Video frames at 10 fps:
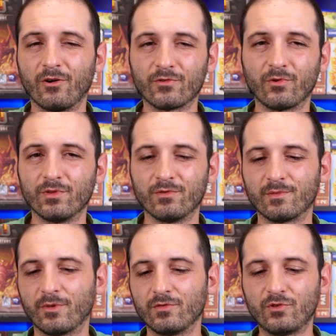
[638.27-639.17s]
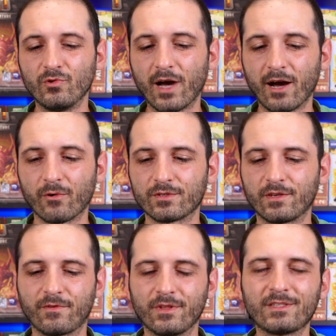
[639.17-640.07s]
all told it was about two hours
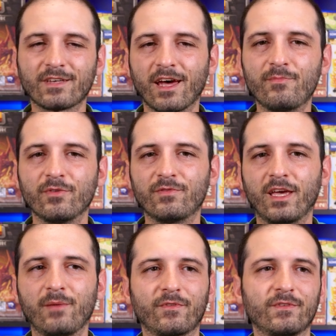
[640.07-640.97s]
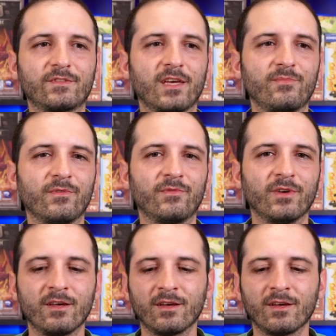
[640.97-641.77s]
and for this type of game for this type of